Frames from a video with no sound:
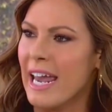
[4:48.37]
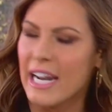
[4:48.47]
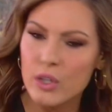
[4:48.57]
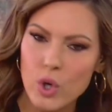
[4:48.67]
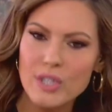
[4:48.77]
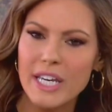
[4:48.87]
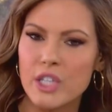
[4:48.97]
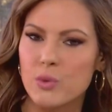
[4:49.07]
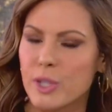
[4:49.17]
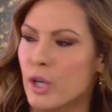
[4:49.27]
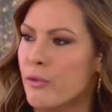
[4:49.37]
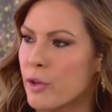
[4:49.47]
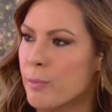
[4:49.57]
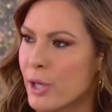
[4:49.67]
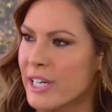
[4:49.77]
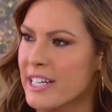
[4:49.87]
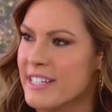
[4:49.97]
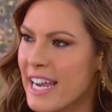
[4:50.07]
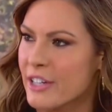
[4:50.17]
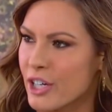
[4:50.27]
And it looks like it's real for Bernie
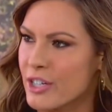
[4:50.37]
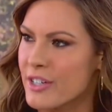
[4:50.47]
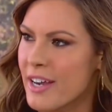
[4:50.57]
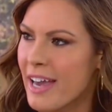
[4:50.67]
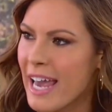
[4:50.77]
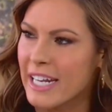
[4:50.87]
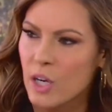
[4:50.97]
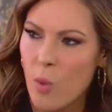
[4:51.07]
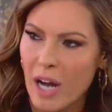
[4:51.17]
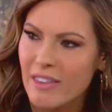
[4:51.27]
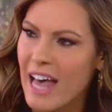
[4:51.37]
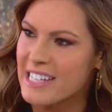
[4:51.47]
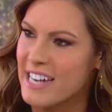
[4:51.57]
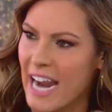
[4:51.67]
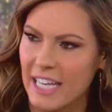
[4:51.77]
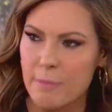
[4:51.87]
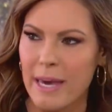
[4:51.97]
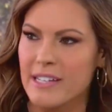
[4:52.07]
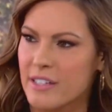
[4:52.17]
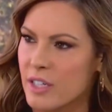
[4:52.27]
Sanders. And he won last night. He
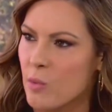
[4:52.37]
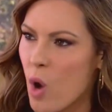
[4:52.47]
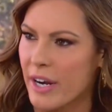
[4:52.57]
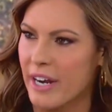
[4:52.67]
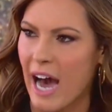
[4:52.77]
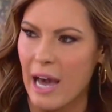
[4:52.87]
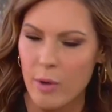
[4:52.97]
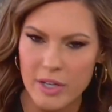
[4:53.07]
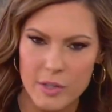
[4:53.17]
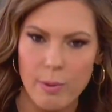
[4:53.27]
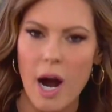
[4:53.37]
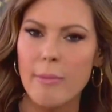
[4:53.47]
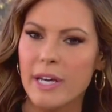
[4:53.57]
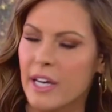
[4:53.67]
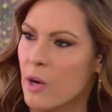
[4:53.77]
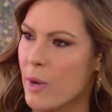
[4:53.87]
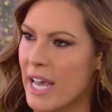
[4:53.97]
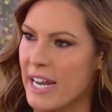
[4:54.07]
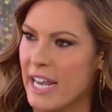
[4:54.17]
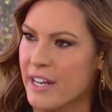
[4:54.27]
basically won in Iowa. He's probably going to
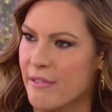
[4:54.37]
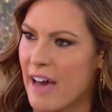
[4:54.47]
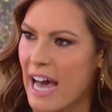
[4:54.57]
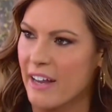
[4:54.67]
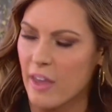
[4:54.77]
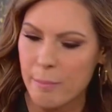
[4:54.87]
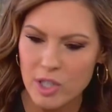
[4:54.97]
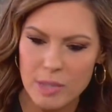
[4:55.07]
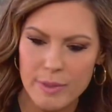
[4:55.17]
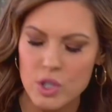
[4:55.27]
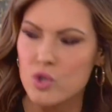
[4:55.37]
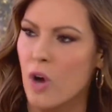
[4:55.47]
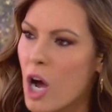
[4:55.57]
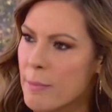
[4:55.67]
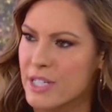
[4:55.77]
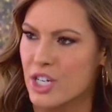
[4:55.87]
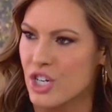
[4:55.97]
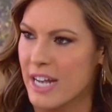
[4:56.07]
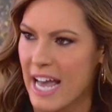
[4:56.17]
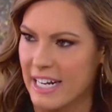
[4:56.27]
win in Nevada. That puts him in a strong
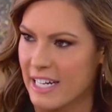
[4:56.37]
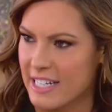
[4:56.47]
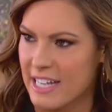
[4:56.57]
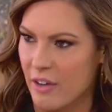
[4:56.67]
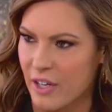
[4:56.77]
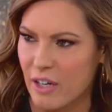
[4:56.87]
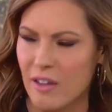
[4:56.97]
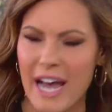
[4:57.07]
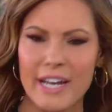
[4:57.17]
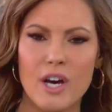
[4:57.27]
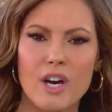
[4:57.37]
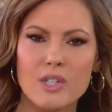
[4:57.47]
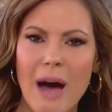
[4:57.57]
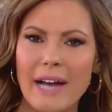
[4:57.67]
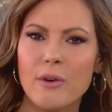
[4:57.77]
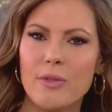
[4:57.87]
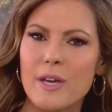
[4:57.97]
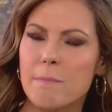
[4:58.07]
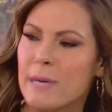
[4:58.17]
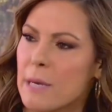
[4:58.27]
position heading into South Carolina. So I don't
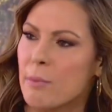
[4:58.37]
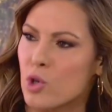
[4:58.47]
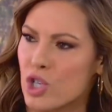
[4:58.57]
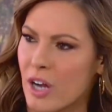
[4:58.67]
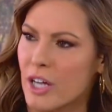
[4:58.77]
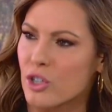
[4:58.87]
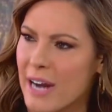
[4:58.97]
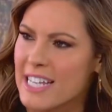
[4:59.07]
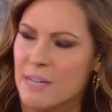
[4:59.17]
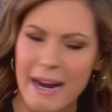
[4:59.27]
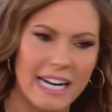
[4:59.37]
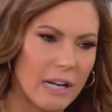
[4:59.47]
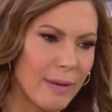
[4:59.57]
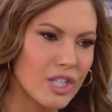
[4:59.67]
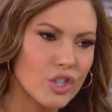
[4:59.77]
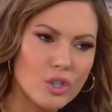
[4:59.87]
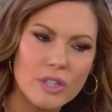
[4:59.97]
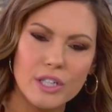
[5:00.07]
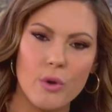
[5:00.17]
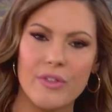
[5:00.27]
think people should underestimate him. I
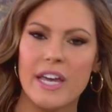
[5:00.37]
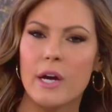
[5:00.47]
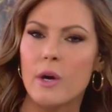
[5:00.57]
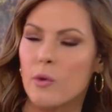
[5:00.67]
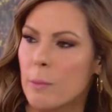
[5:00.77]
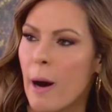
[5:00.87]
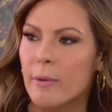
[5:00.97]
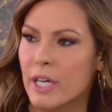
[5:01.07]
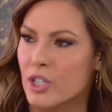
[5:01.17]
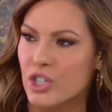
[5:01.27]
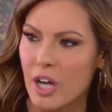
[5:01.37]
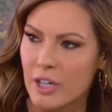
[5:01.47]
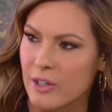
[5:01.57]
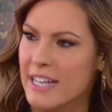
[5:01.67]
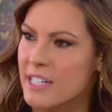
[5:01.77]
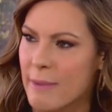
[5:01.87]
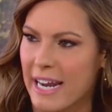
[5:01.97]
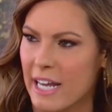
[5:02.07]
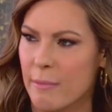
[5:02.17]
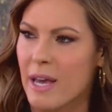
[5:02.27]
certainly don't think Republicans should
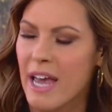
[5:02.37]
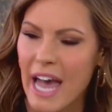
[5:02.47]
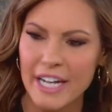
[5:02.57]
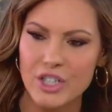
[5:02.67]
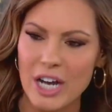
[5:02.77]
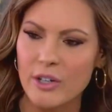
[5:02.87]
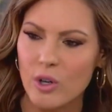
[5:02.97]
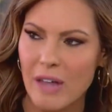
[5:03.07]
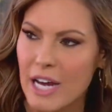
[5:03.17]
underestimate him in a general